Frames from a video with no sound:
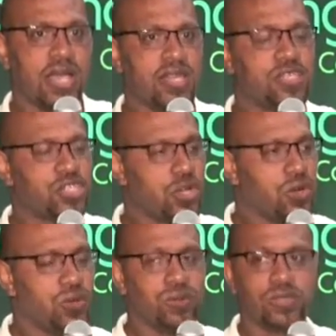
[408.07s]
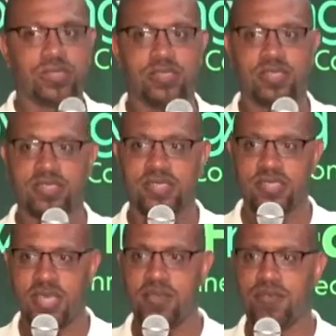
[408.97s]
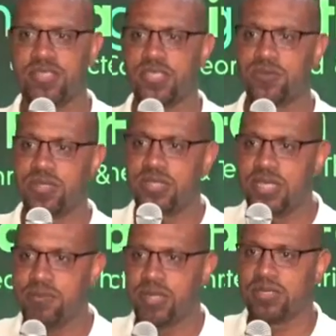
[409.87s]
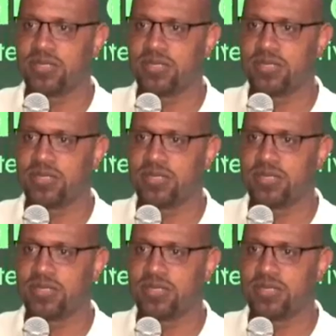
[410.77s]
And he chose to save us, to redeem